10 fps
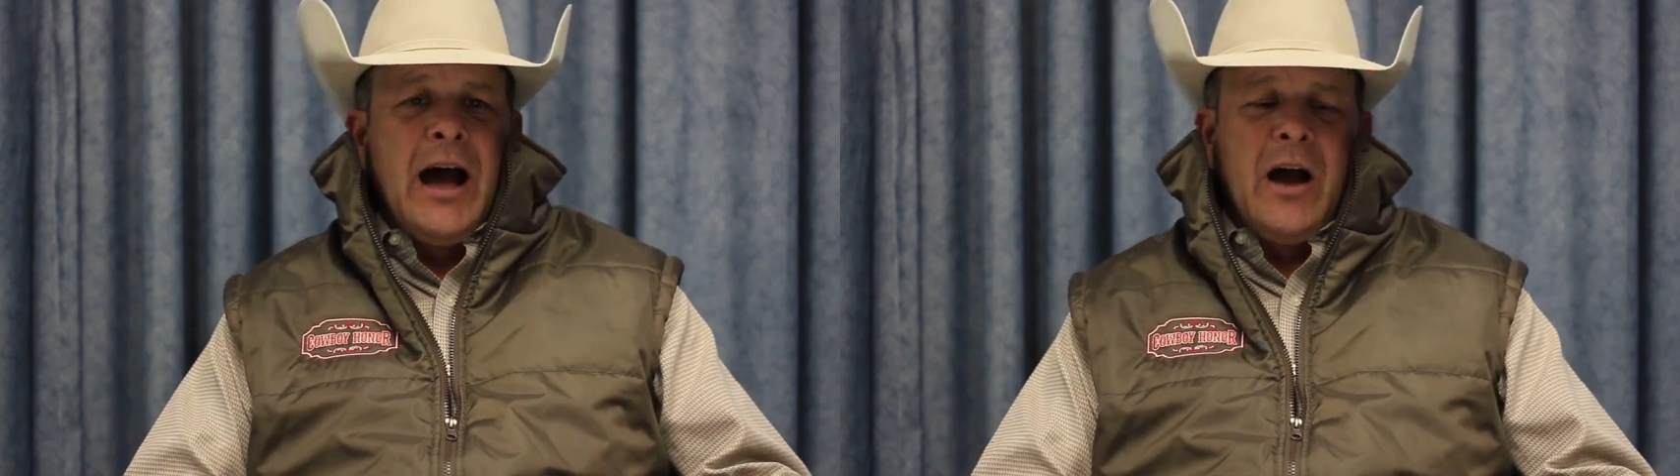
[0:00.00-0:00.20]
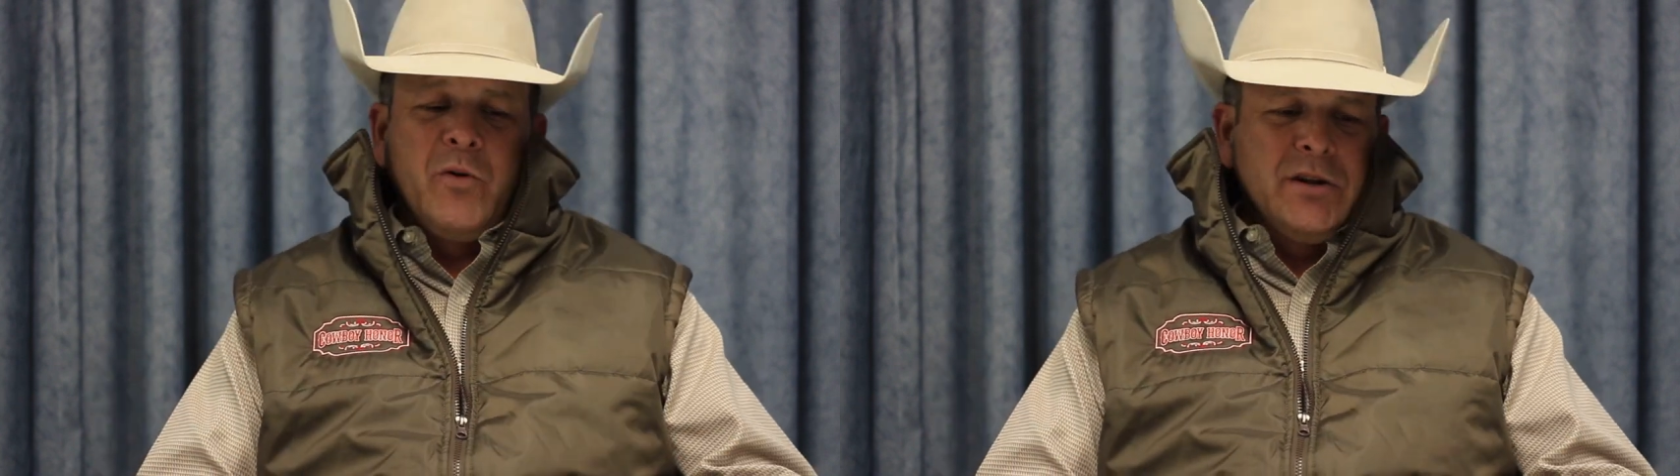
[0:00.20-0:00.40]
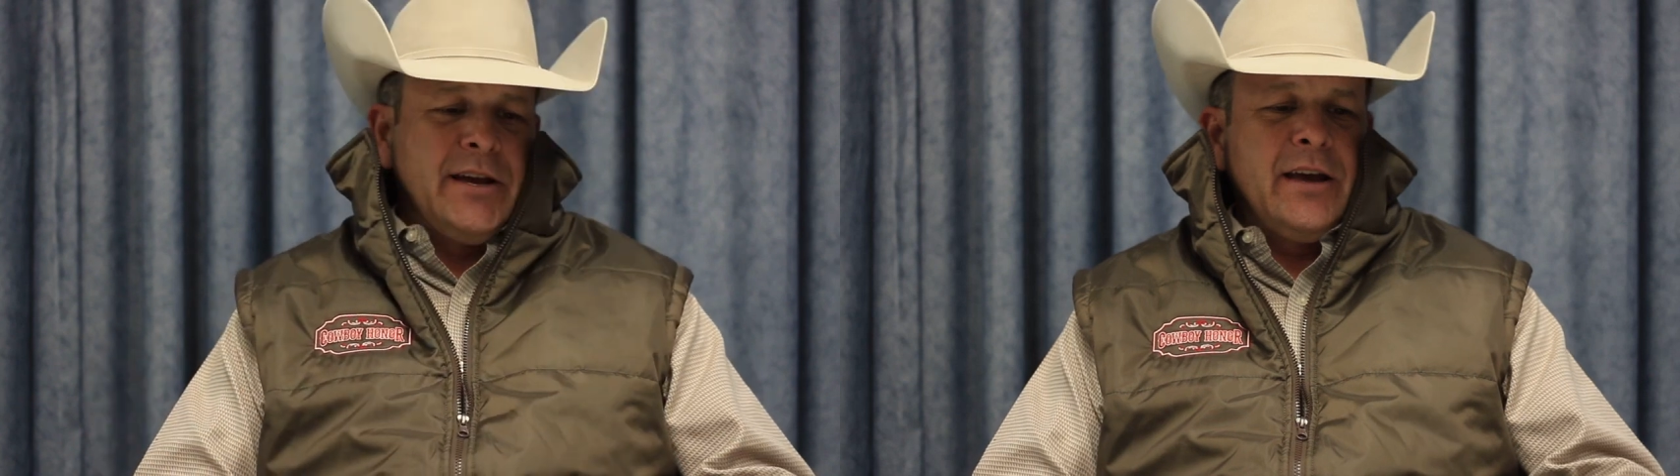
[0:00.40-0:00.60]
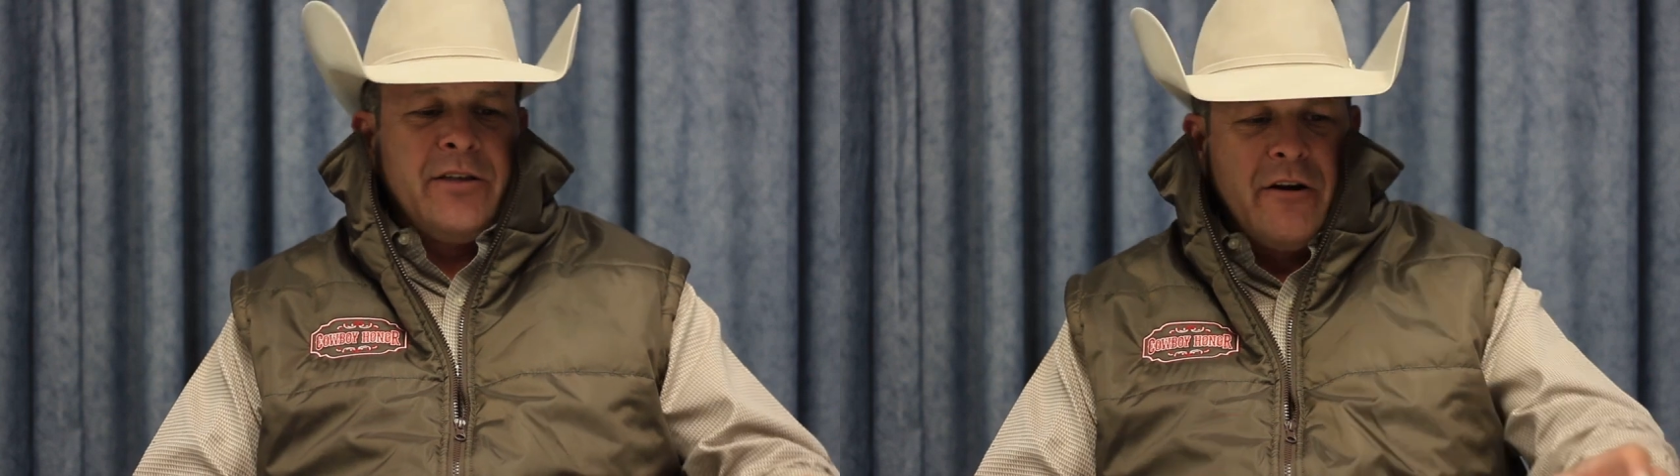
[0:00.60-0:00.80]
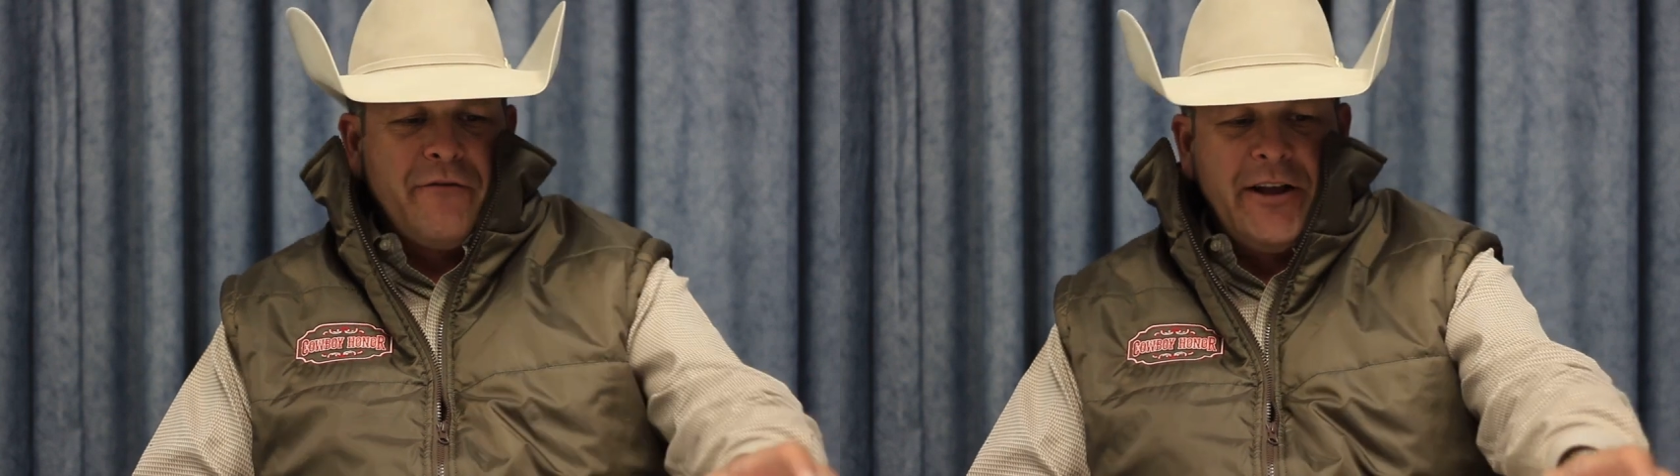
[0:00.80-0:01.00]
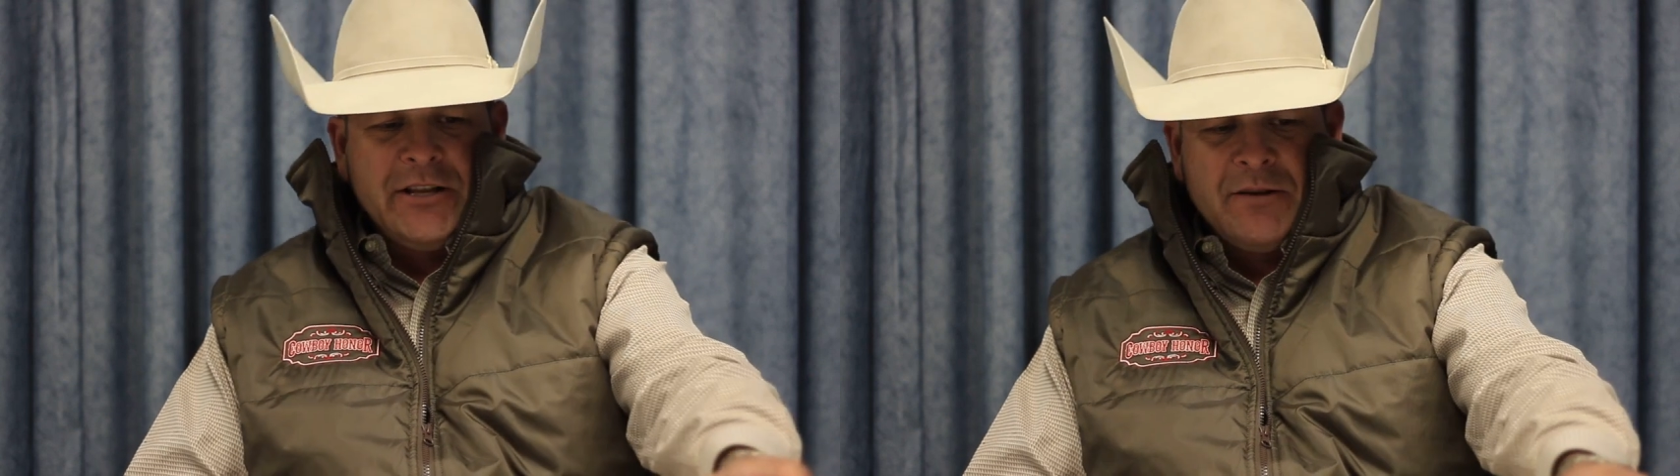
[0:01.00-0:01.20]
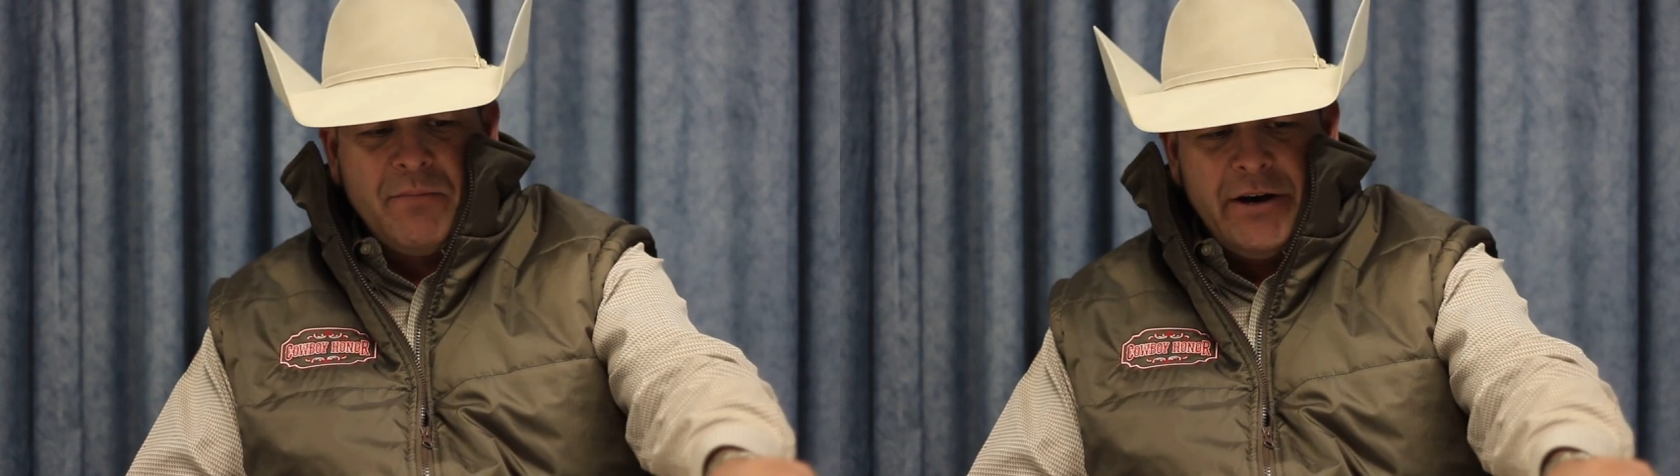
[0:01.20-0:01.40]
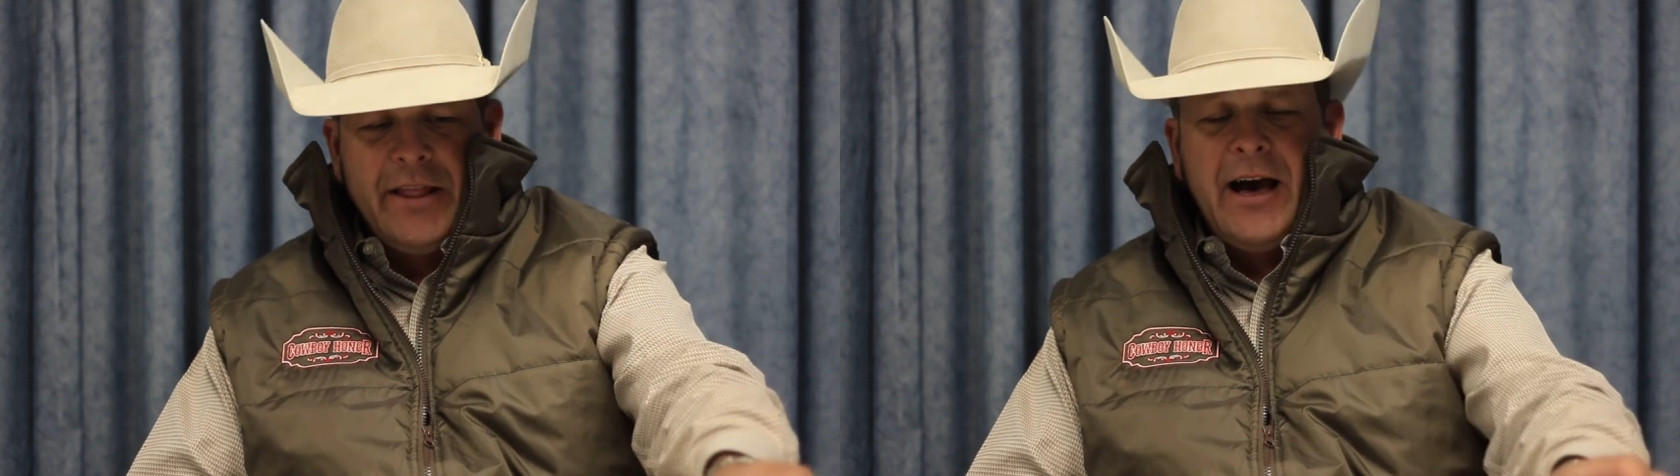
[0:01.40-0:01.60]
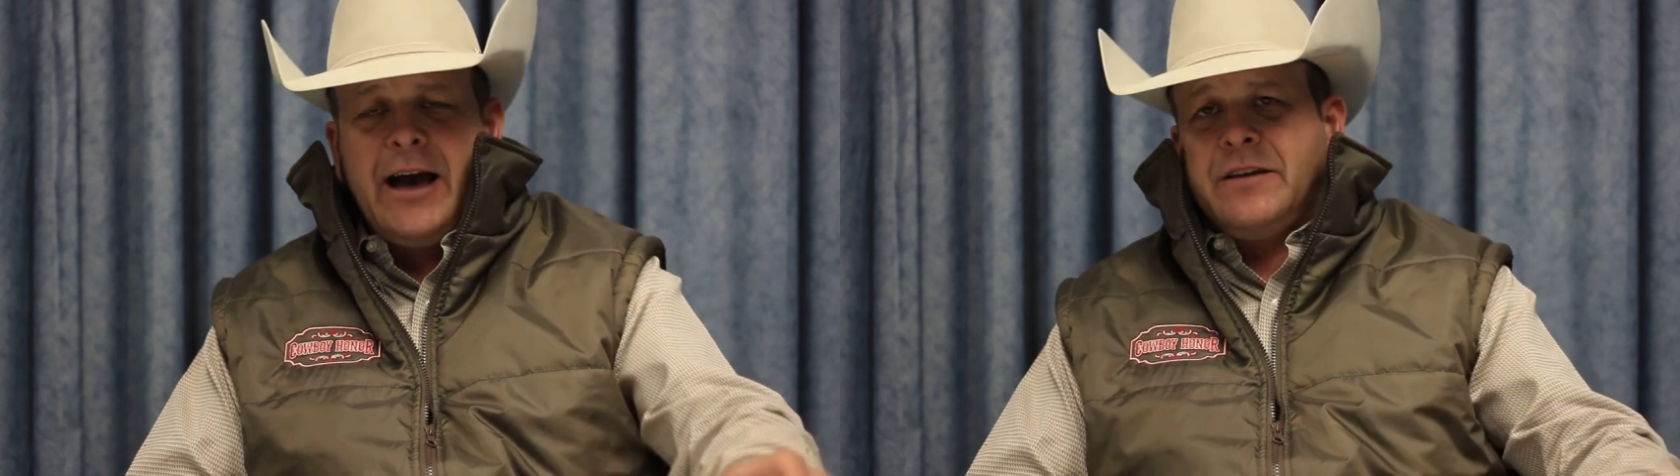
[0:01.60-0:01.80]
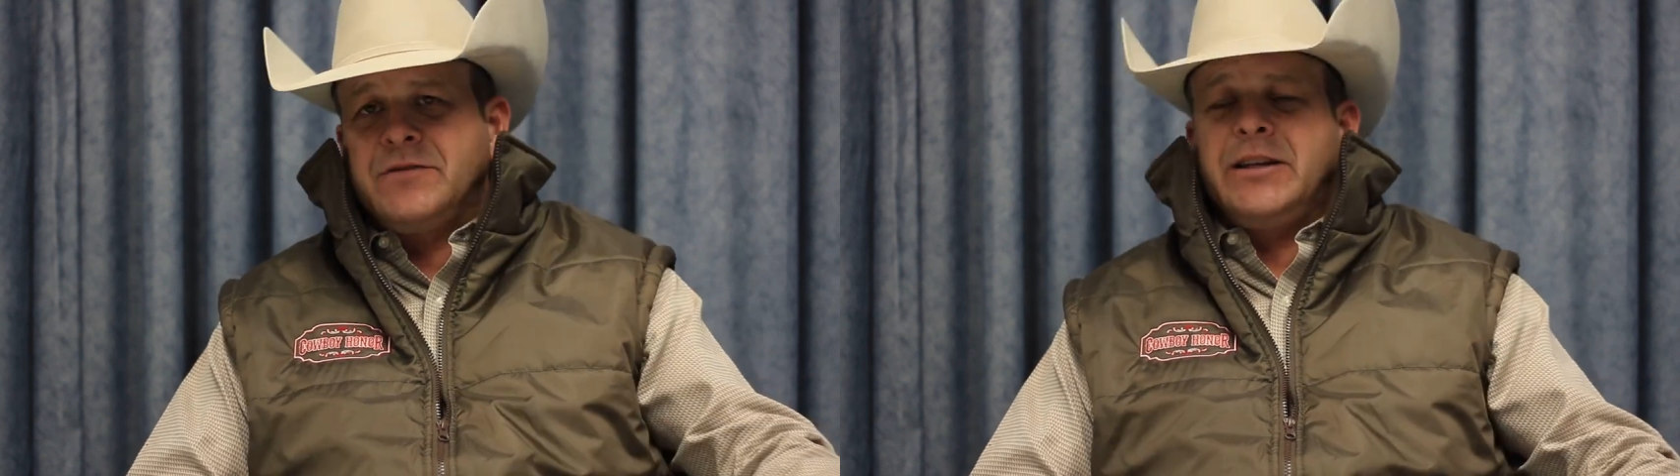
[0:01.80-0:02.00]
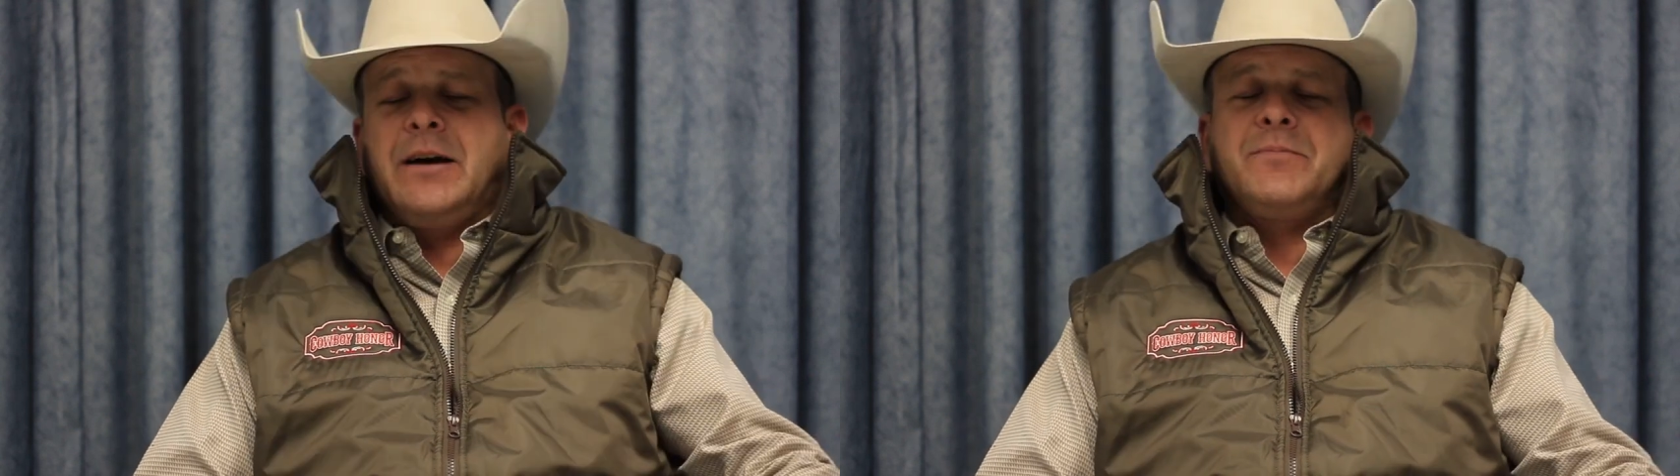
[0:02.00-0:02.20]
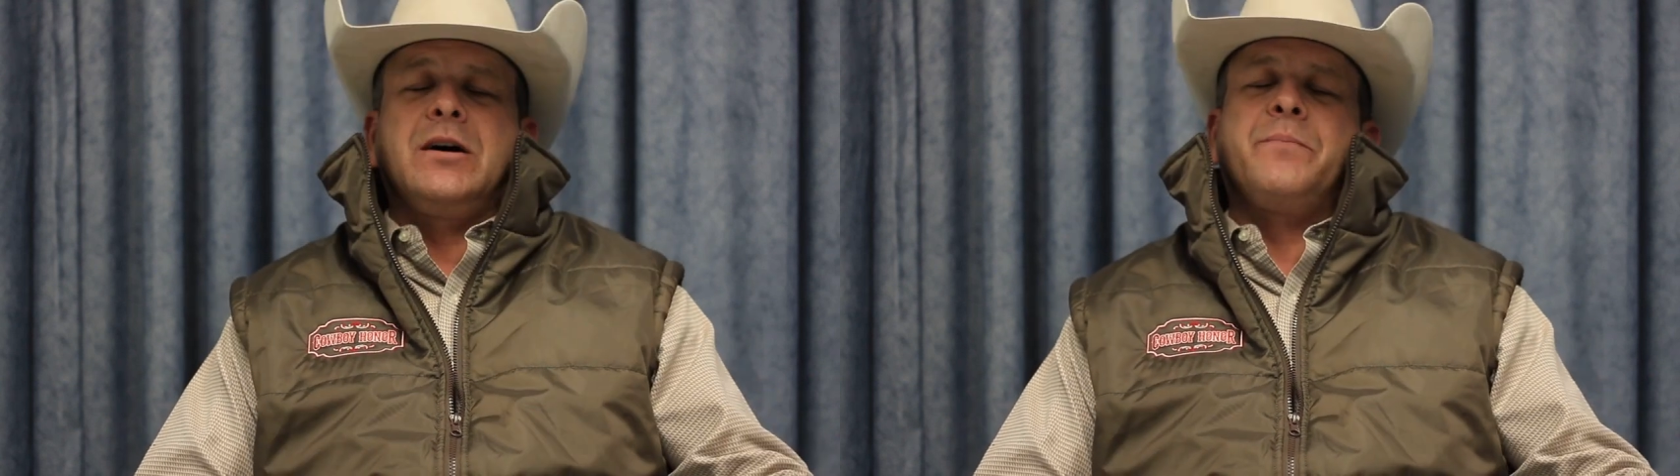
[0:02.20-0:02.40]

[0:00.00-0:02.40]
I will tell you that our friends at Bud Light have stepped